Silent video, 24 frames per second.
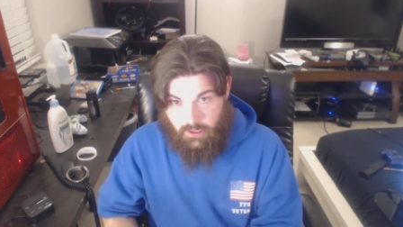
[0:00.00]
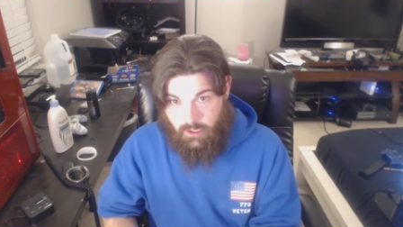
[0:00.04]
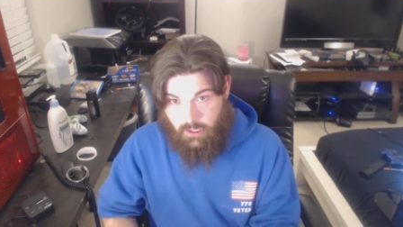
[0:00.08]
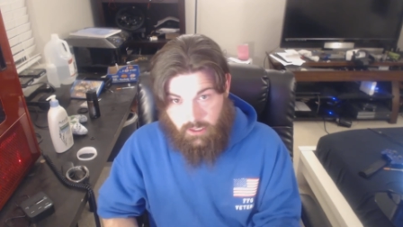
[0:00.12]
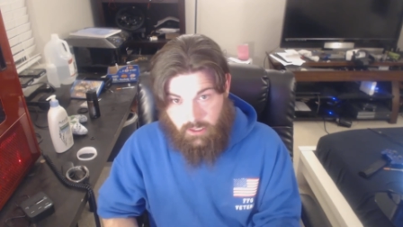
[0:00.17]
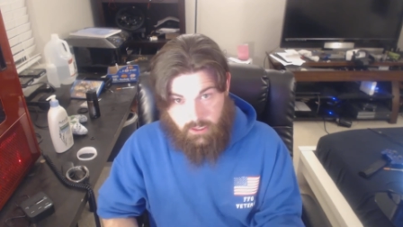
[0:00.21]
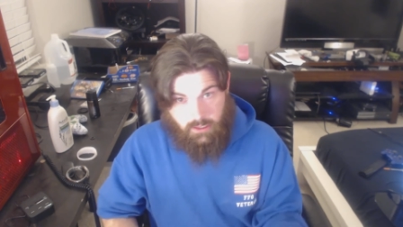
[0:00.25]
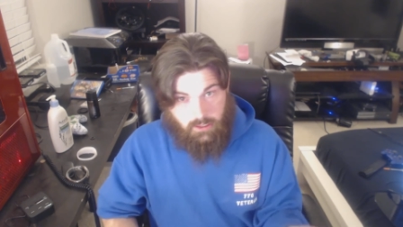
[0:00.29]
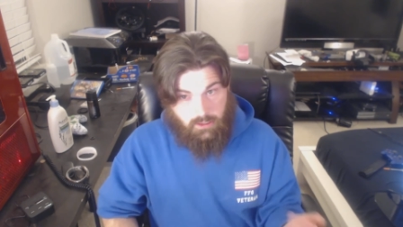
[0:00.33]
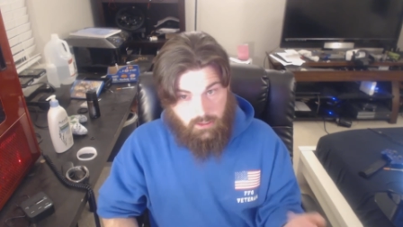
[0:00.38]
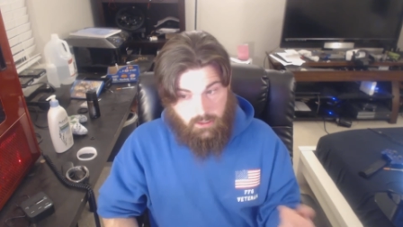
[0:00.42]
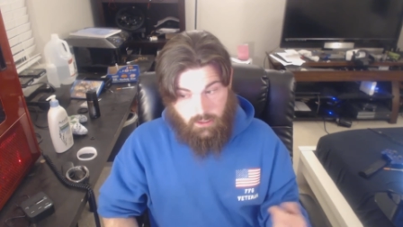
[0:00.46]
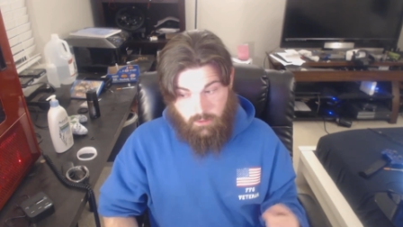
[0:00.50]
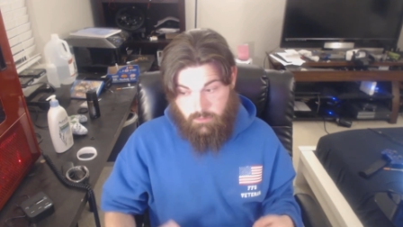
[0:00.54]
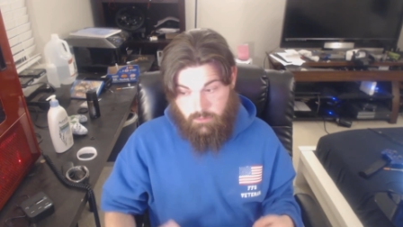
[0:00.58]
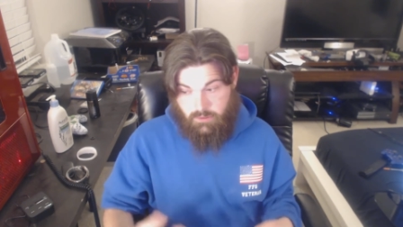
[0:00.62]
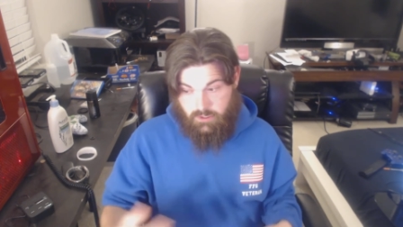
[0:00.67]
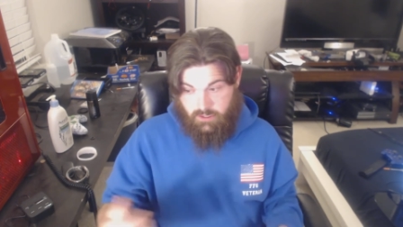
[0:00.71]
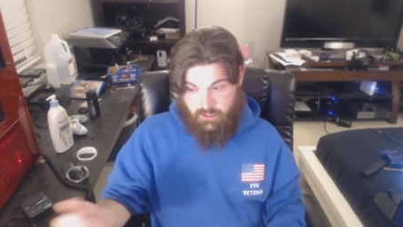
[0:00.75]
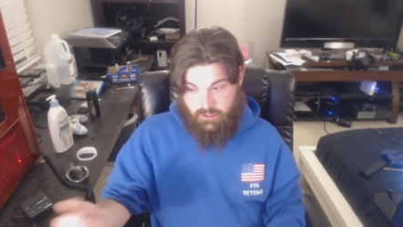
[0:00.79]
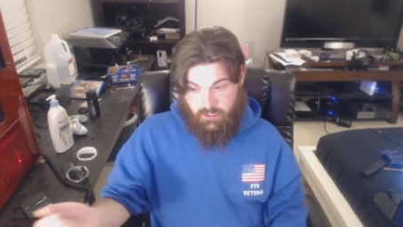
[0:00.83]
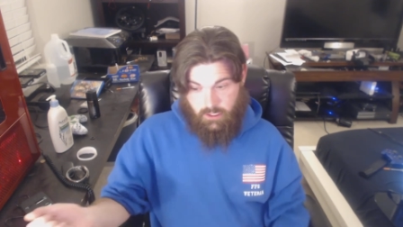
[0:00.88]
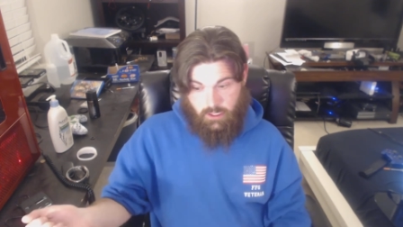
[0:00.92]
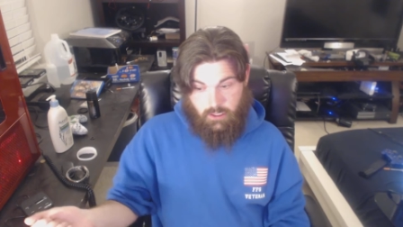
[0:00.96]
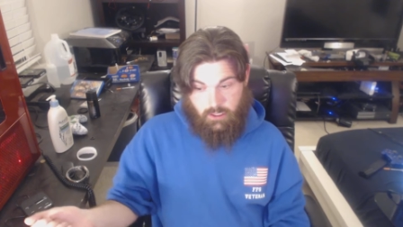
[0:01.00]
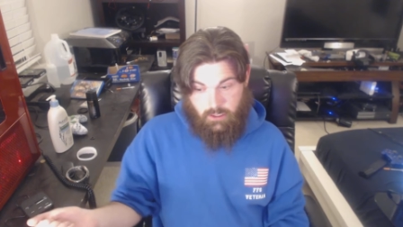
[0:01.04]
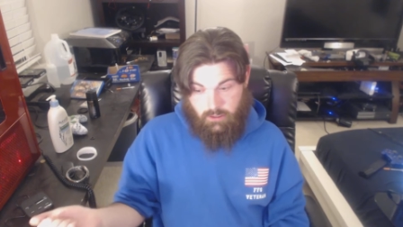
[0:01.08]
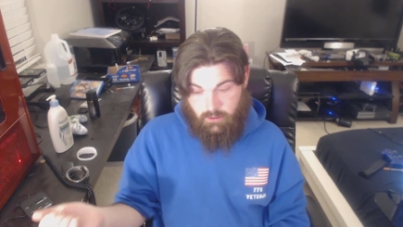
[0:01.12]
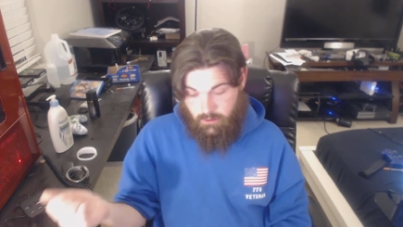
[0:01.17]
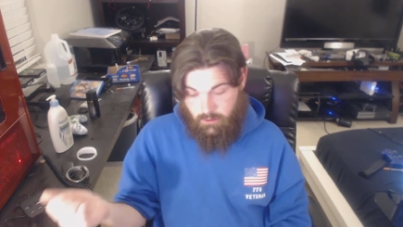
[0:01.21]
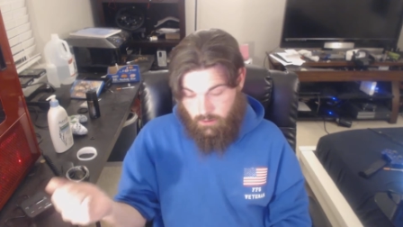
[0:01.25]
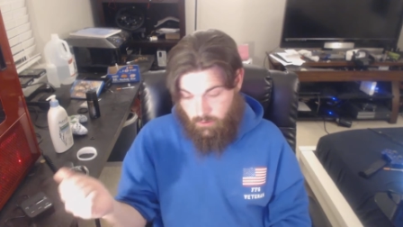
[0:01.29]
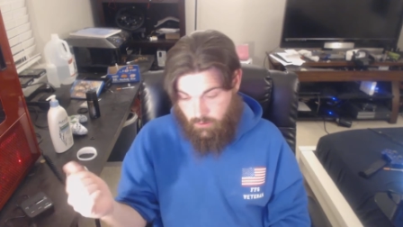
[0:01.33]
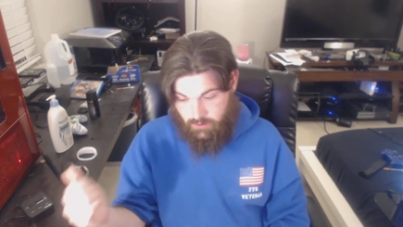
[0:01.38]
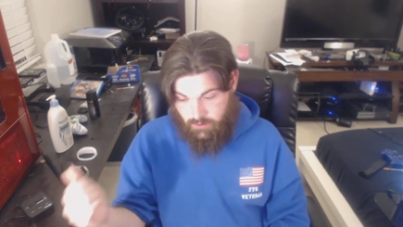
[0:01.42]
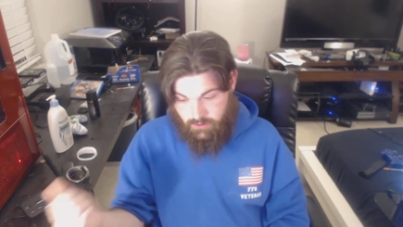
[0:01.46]
And I ended up just saying,
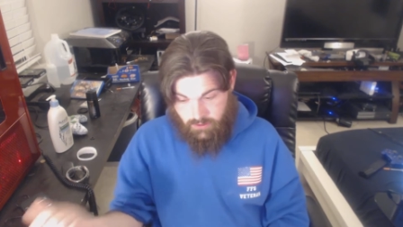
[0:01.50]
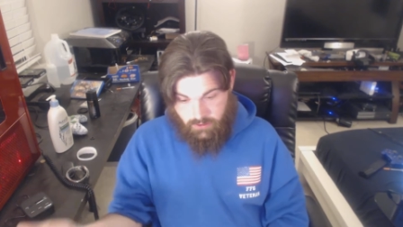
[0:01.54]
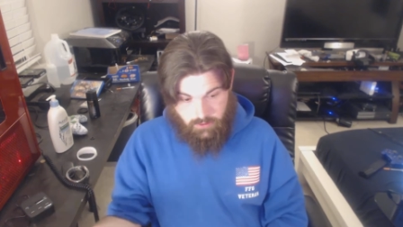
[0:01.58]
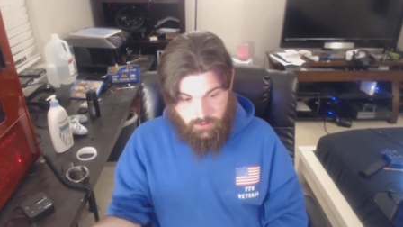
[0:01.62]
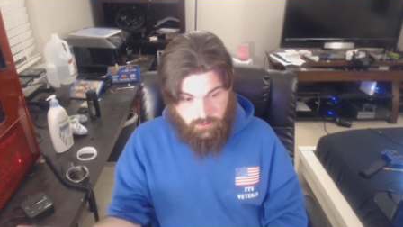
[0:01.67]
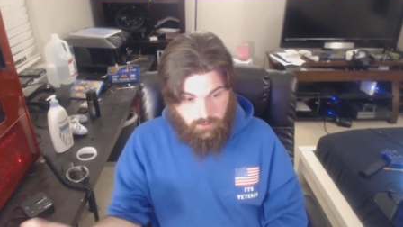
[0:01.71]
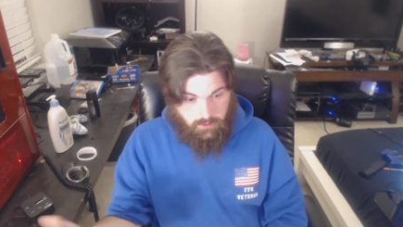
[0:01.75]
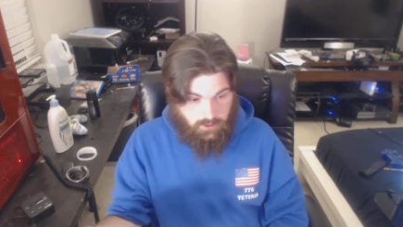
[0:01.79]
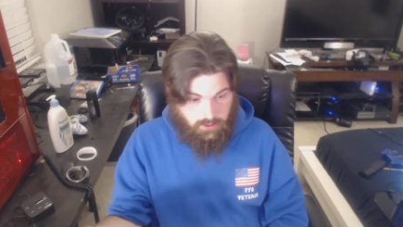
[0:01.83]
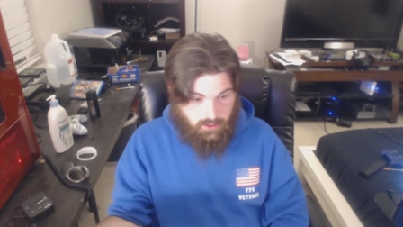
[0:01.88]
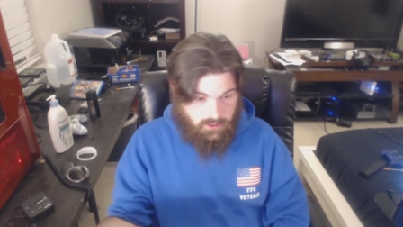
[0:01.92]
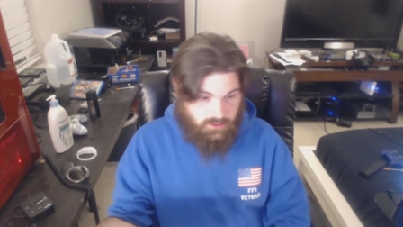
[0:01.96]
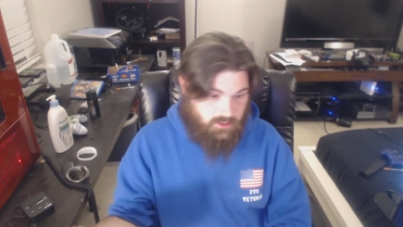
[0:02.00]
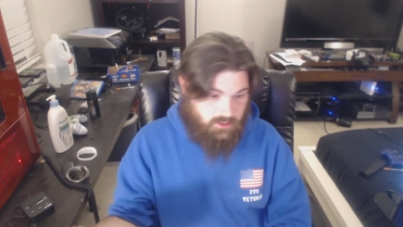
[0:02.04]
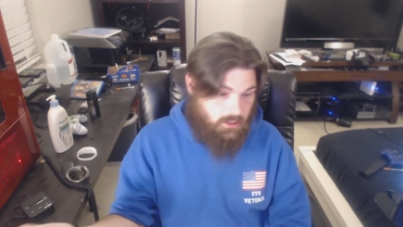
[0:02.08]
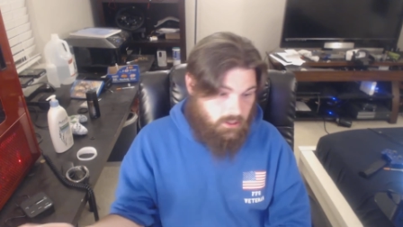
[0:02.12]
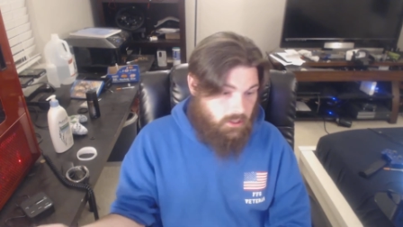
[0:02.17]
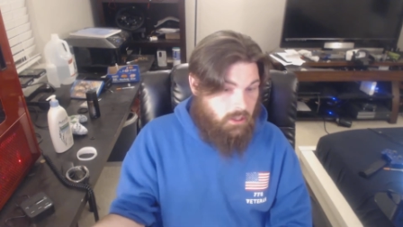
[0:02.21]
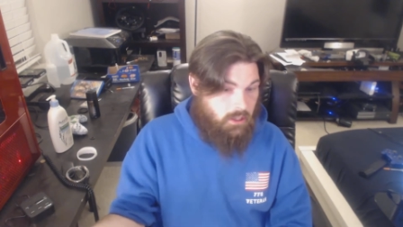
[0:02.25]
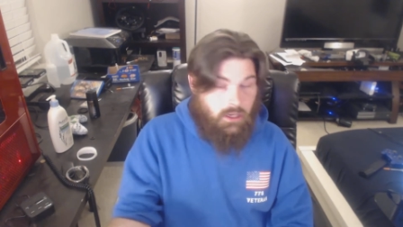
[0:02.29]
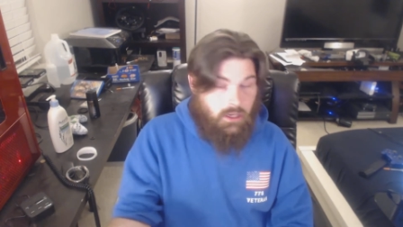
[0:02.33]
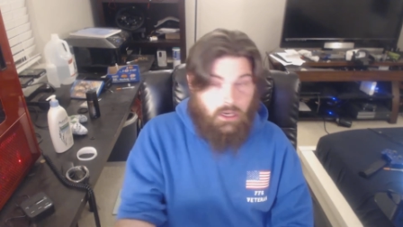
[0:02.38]
you know what, screw this.